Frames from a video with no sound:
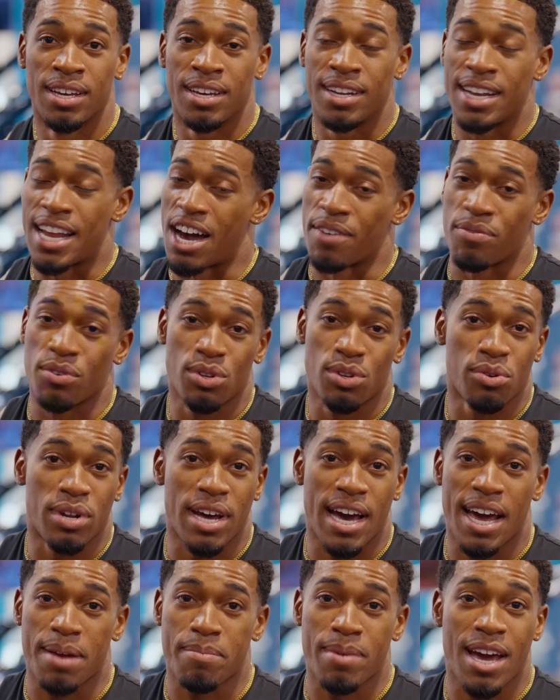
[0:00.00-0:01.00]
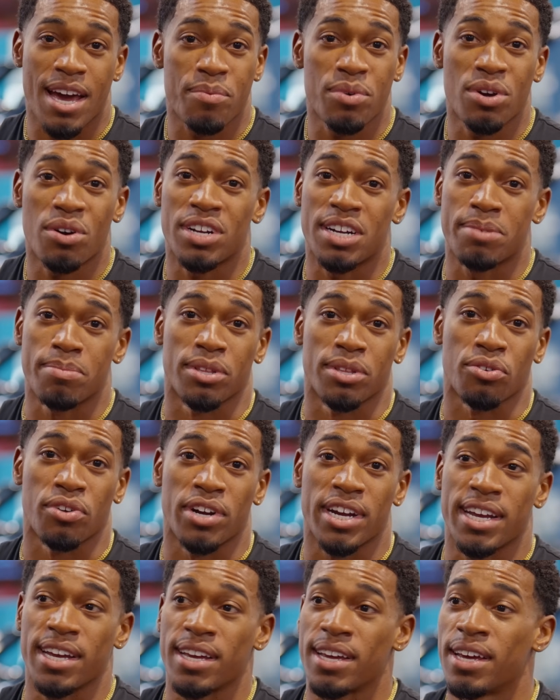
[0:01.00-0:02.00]
Now, if you do that, man, we on number
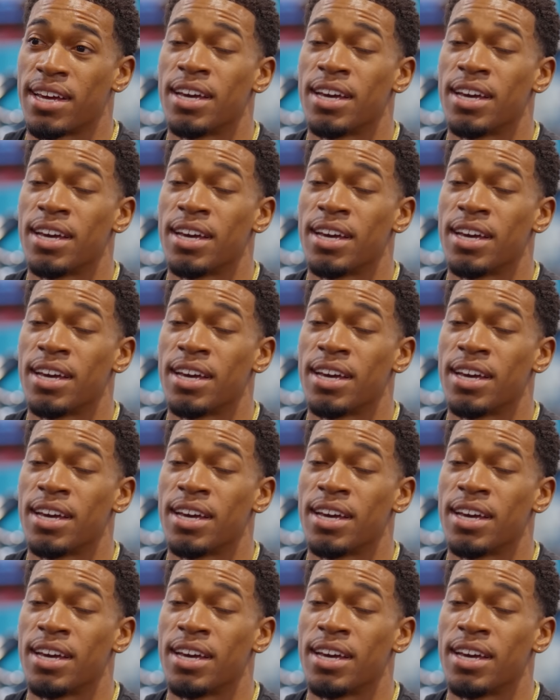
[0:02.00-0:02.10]
3.